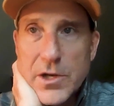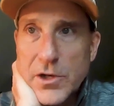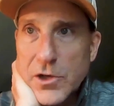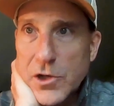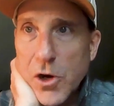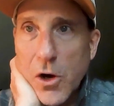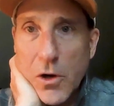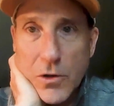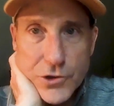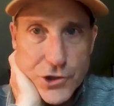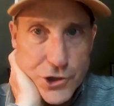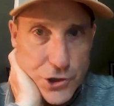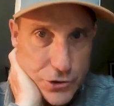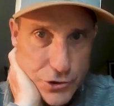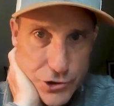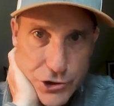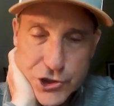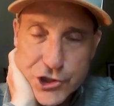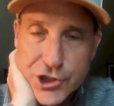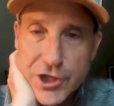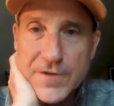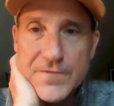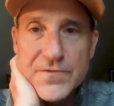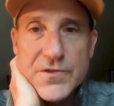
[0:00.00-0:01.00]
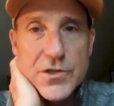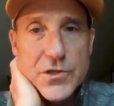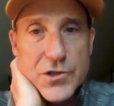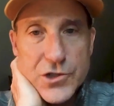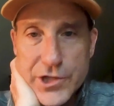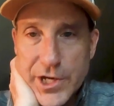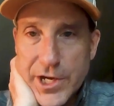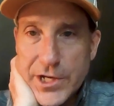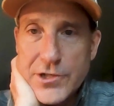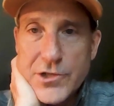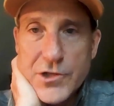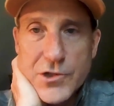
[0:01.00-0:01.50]
culture shifts and
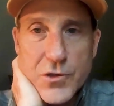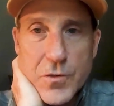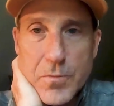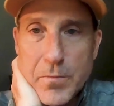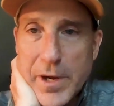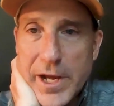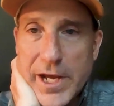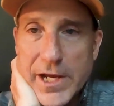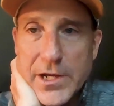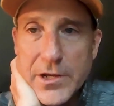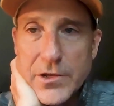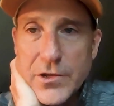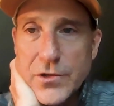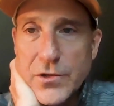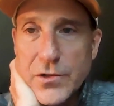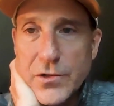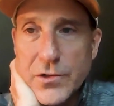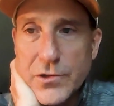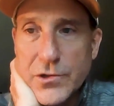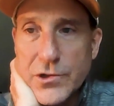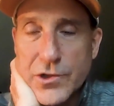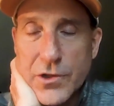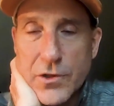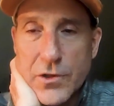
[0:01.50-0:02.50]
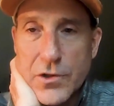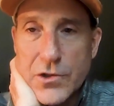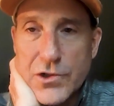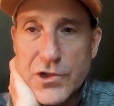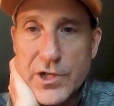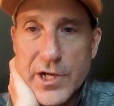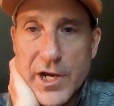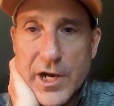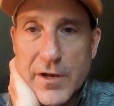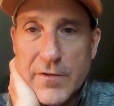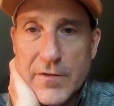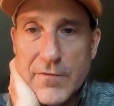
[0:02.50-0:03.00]
changes you make in your
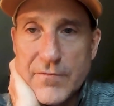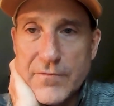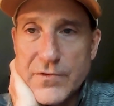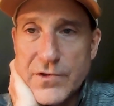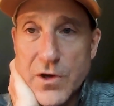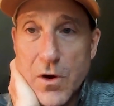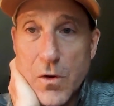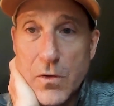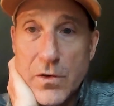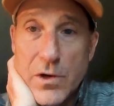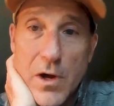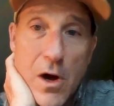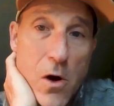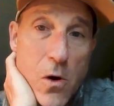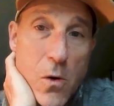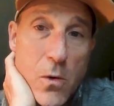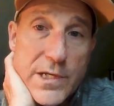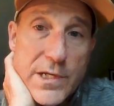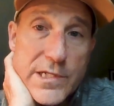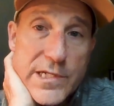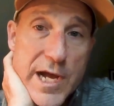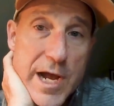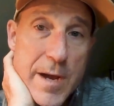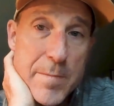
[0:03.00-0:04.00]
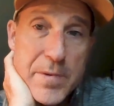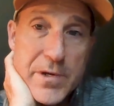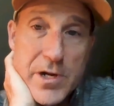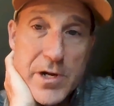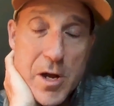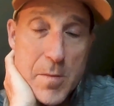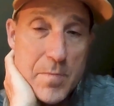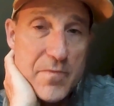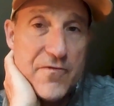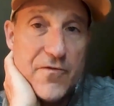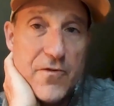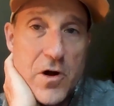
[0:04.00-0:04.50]
church kind of don't always happen
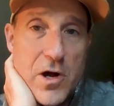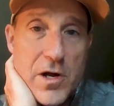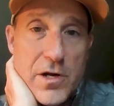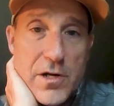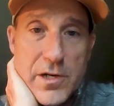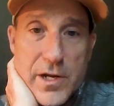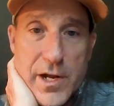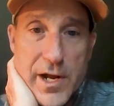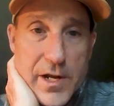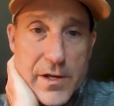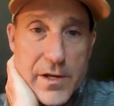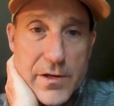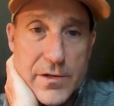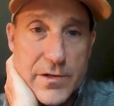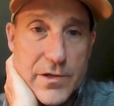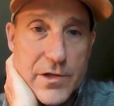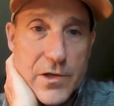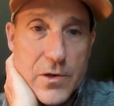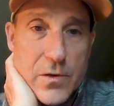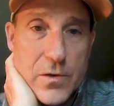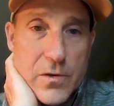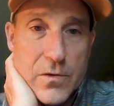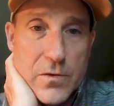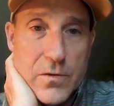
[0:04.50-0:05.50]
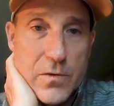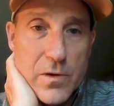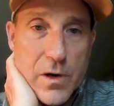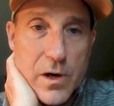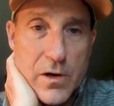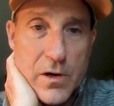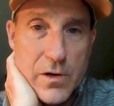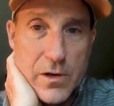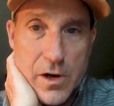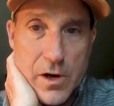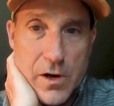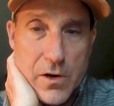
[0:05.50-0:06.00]
up front, and
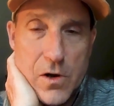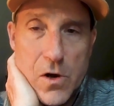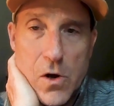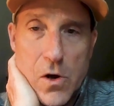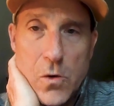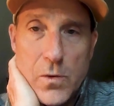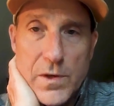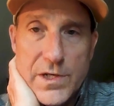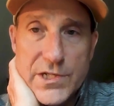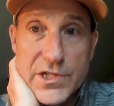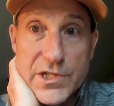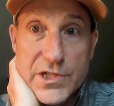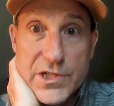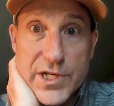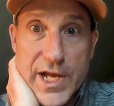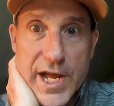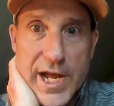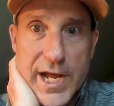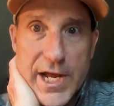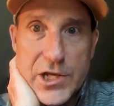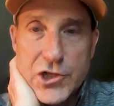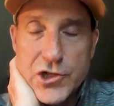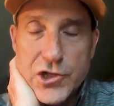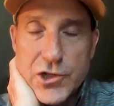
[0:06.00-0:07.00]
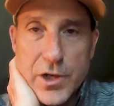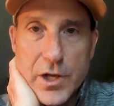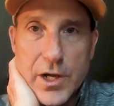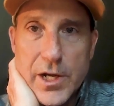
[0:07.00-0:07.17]
aren't always stage